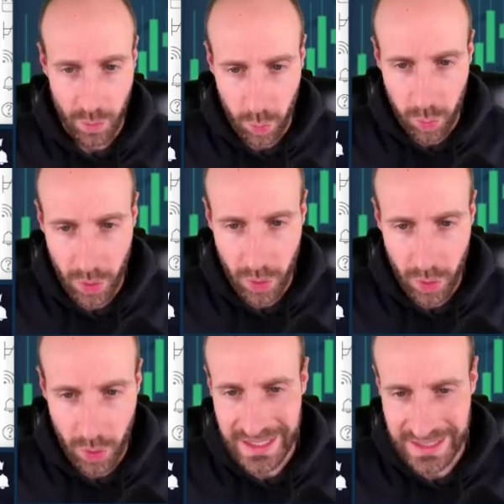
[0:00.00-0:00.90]
once
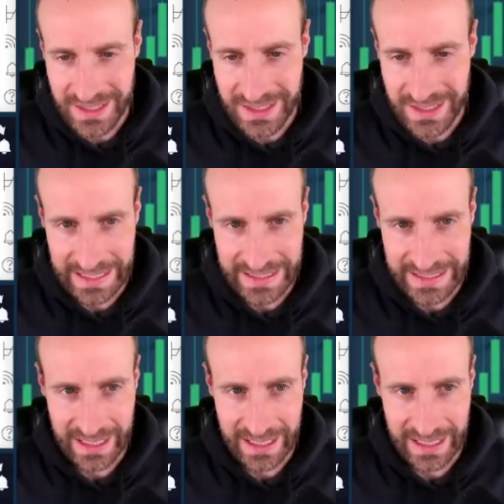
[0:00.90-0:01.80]
ETH gets its act
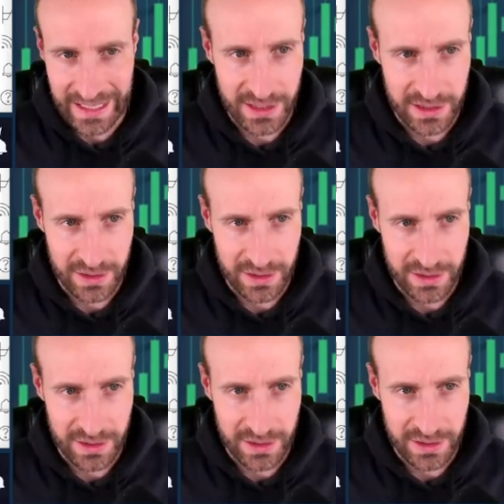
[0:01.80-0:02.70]
together and actually closes
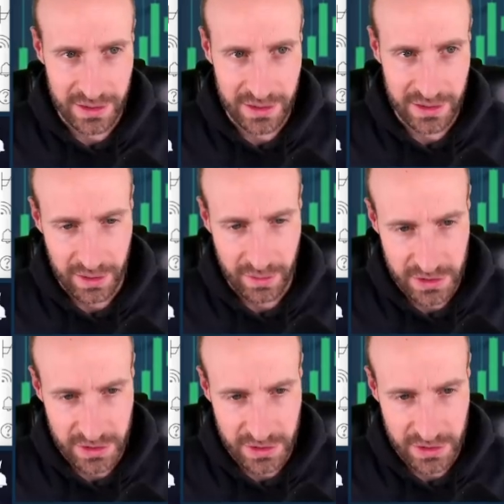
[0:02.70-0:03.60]
this on the monthly, which is
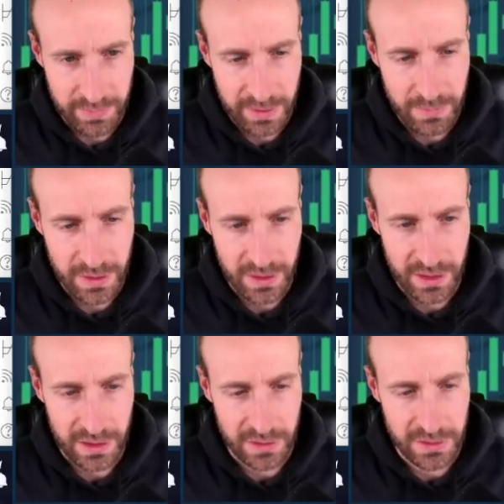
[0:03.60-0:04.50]
going to be a big monthly
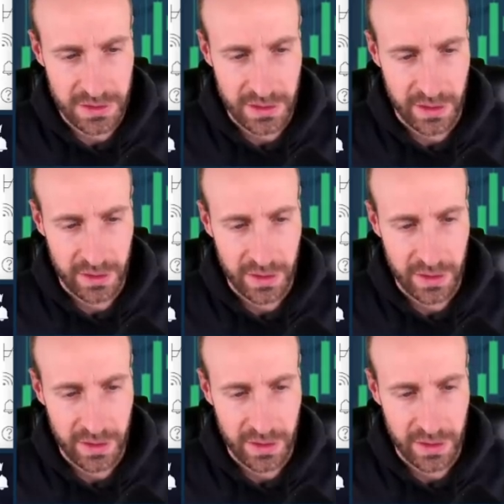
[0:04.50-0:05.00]
close here.